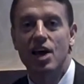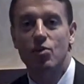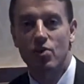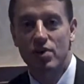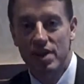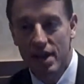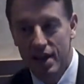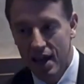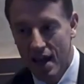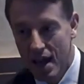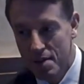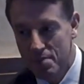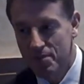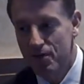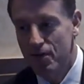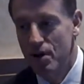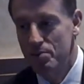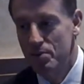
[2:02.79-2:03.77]
and where they
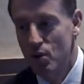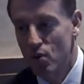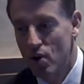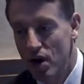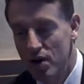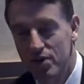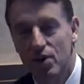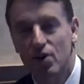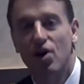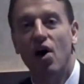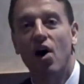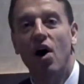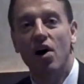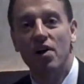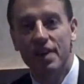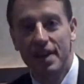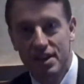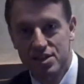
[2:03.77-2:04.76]
came from and where all their
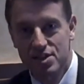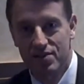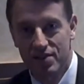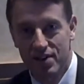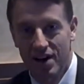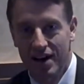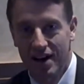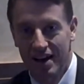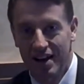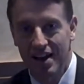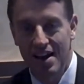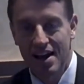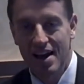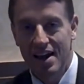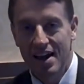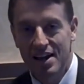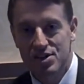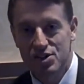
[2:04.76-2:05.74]
colleagues have gone.
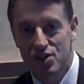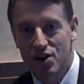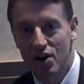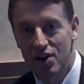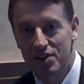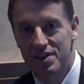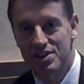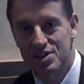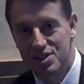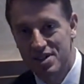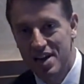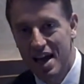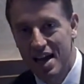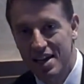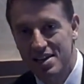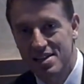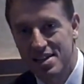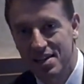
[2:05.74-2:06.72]
It's called a
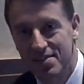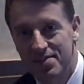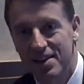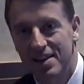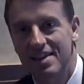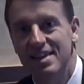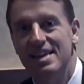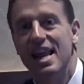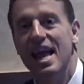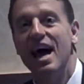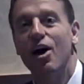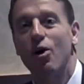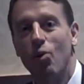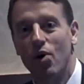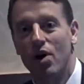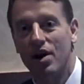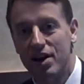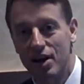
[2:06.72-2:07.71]
scientific
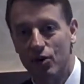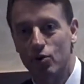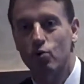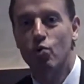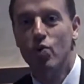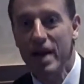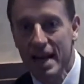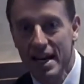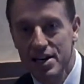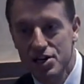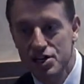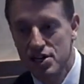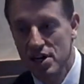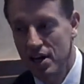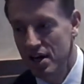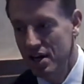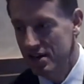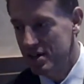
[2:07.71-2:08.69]
network, a
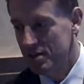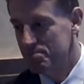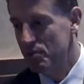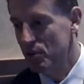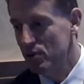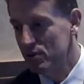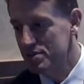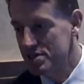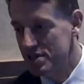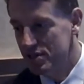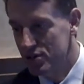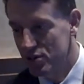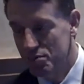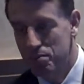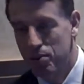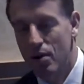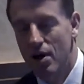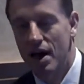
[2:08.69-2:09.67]
reach that pulls in
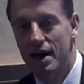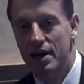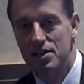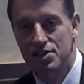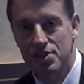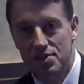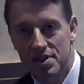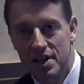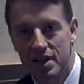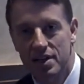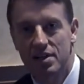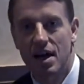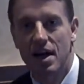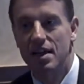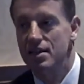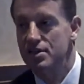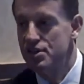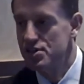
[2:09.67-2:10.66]
new products, new
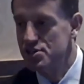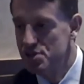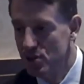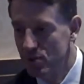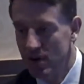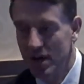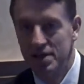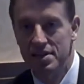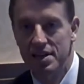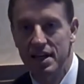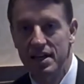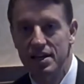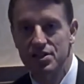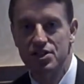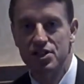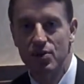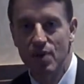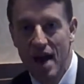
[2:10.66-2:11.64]
technologies, new
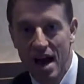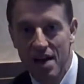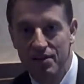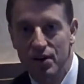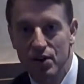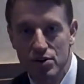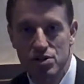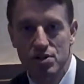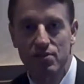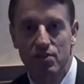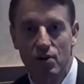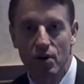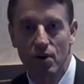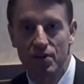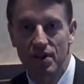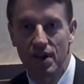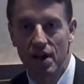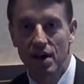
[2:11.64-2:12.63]
ideas, new avenues of
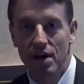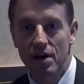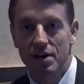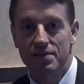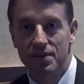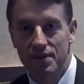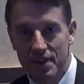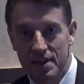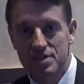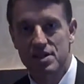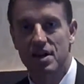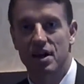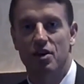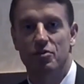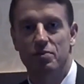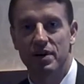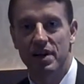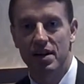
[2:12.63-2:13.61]
growth for this
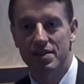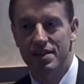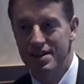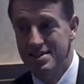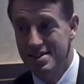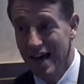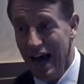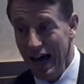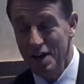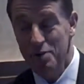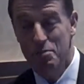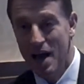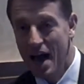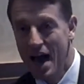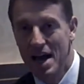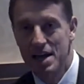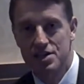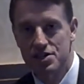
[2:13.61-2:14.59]
company that is
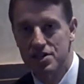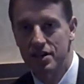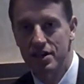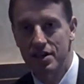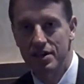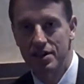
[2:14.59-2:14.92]
unmatched.